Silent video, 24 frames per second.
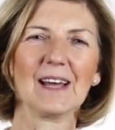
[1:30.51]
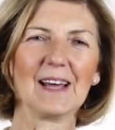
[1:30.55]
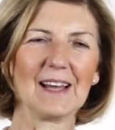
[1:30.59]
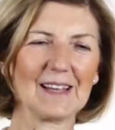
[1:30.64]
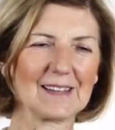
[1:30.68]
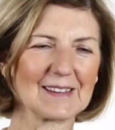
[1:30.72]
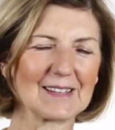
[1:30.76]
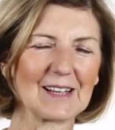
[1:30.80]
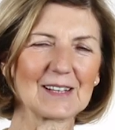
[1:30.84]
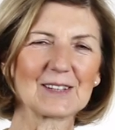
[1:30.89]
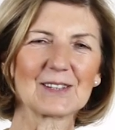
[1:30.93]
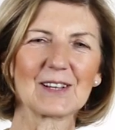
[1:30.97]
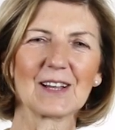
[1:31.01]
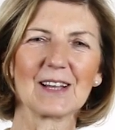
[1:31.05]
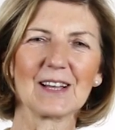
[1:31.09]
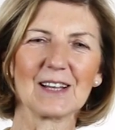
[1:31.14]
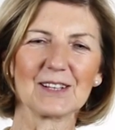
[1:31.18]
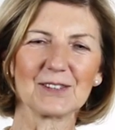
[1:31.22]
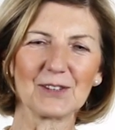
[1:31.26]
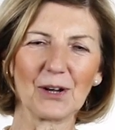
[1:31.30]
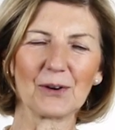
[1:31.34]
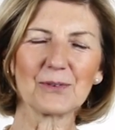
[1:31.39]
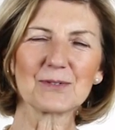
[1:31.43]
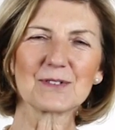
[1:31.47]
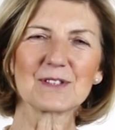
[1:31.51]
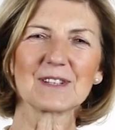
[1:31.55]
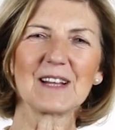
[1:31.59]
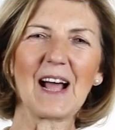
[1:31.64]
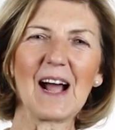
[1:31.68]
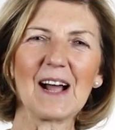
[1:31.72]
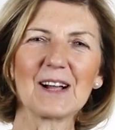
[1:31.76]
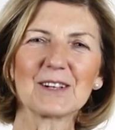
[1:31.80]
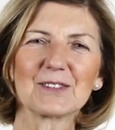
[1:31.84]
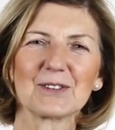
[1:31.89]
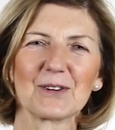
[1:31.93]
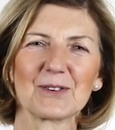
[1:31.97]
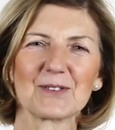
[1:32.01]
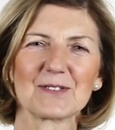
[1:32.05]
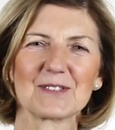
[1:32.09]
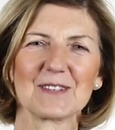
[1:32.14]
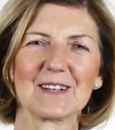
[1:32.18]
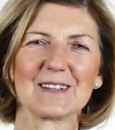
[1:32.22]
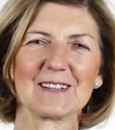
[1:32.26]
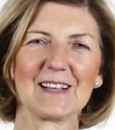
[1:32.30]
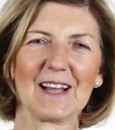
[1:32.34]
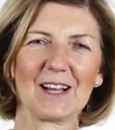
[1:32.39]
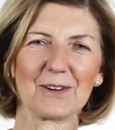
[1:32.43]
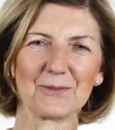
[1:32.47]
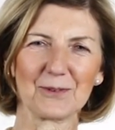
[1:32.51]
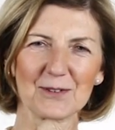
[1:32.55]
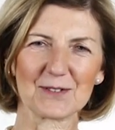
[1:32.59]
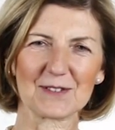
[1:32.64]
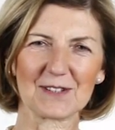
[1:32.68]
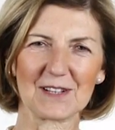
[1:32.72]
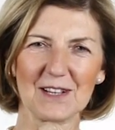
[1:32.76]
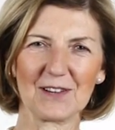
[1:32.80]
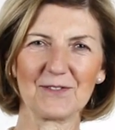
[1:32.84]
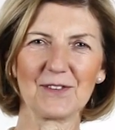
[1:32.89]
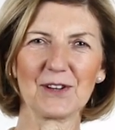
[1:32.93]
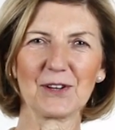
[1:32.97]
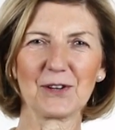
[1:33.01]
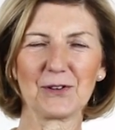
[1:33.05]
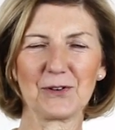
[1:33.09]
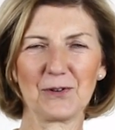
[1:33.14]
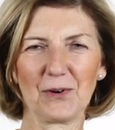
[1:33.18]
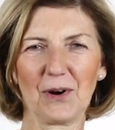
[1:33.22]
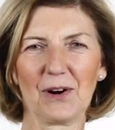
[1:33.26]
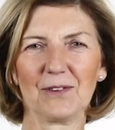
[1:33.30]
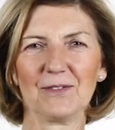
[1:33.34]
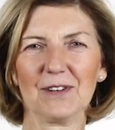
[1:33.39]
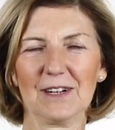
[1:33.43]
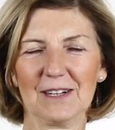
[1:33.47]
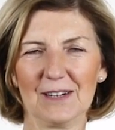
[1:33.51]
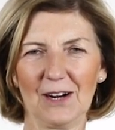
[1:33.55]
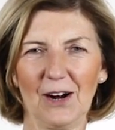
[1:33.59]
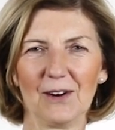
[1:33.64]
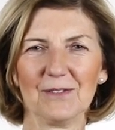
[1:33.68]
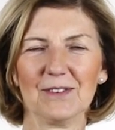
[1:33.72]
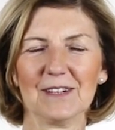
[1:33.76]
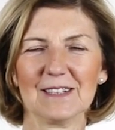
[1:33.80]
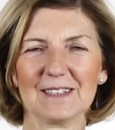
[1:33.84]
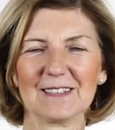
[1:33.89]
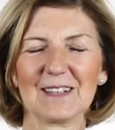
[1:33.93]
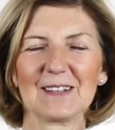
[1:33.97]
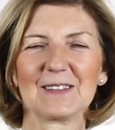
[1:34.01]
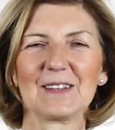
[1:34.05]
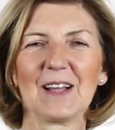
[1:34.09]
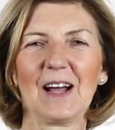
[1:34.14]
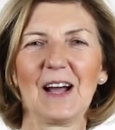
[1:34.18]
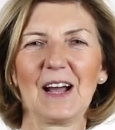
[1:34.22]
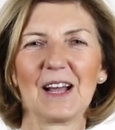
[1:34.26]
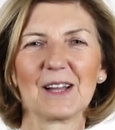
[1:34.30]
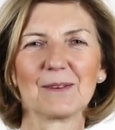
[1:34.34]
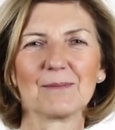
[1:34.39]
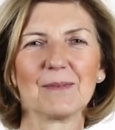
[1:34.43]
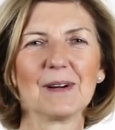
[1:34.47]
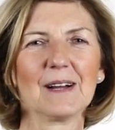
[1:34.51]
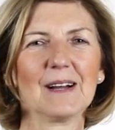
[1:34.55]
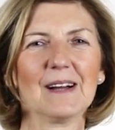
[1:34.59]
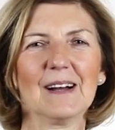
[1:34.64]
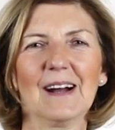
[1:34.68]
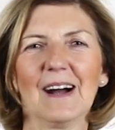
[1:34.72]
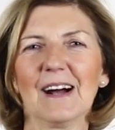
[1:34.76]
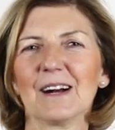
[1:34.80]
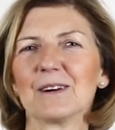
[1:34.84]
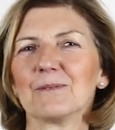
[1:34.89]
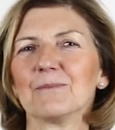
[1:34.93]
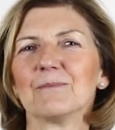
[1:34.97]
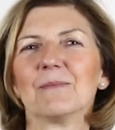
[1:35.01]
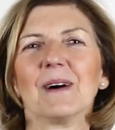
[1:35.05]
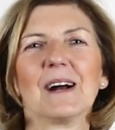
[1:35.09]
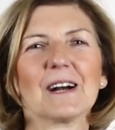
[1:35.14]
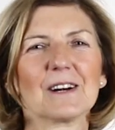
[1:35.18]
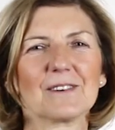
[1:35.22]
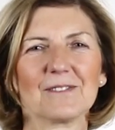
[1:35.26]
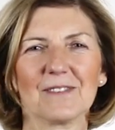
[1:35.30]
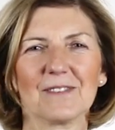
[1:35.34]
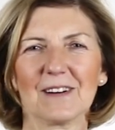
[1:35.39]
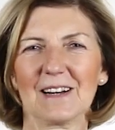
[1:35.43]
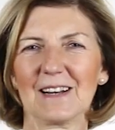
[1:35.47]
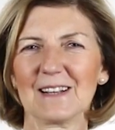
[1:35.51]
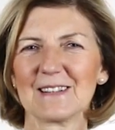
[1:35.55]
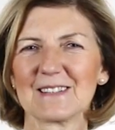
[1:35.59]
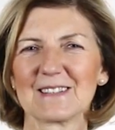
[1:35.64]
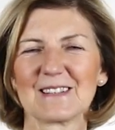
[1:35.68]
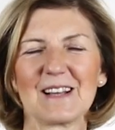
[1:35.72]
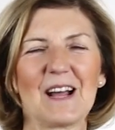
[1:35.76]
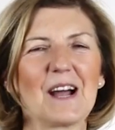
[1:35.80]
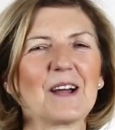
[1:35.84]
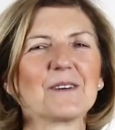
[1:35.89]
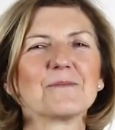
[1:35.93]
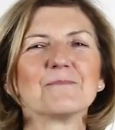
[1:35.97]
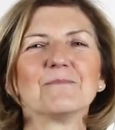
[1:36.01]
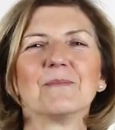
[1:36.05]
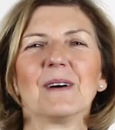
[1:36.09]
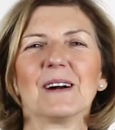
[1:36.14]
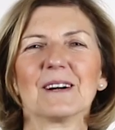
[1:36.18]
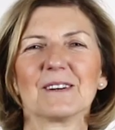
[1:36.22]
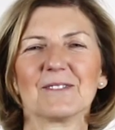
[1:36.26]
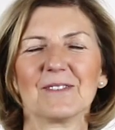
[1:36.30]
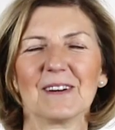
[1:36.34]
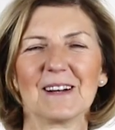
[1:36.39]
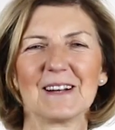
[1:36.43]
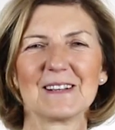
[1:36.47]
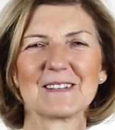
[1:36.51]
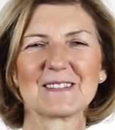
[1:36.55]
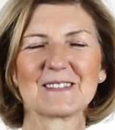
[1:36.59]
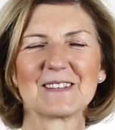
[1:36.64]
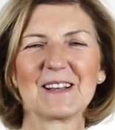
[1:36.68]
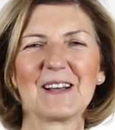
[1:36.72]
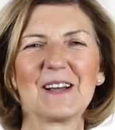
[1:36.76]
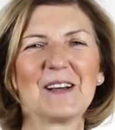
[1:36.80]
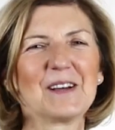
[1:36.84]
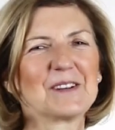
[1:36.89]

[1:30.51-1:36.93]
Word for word: And that those titles that I was giving you over over the time are marvelous. I'm marvelous.